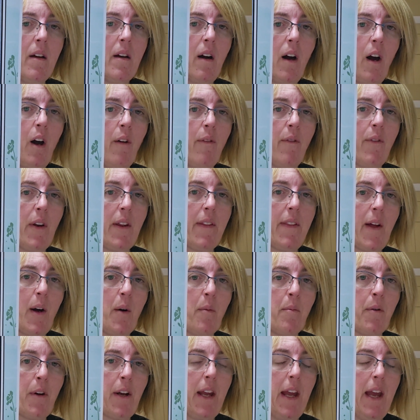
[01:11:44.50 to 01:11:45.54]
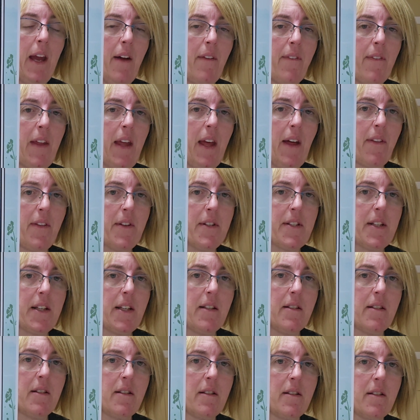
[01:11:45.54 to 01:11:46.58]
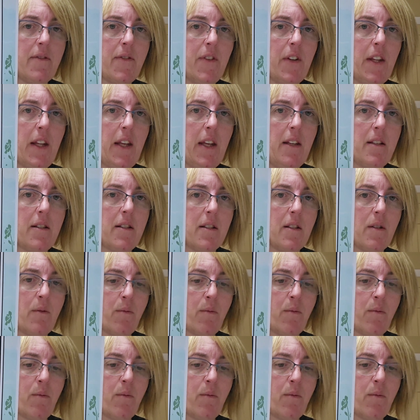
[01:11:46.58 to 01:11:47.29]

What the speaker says: Hopefully they'll bring out the other seasons for these as